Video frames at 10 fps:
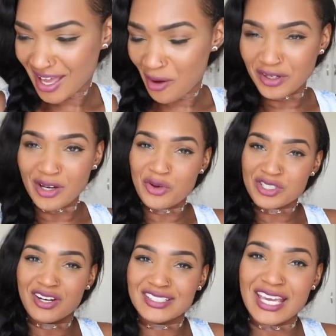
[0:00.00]
I wonder
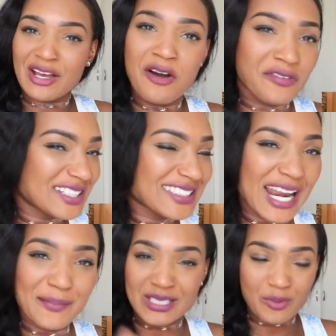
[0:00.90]
who's gonna take over. There's
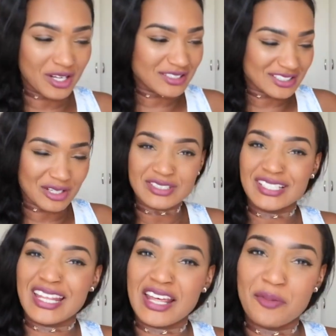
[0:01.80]
gotta be someone else that's gonna
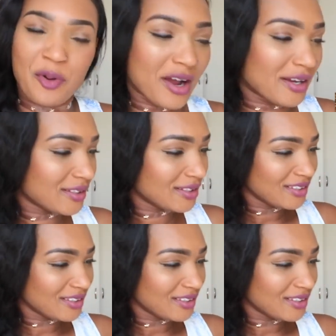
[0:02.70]
sing that other part.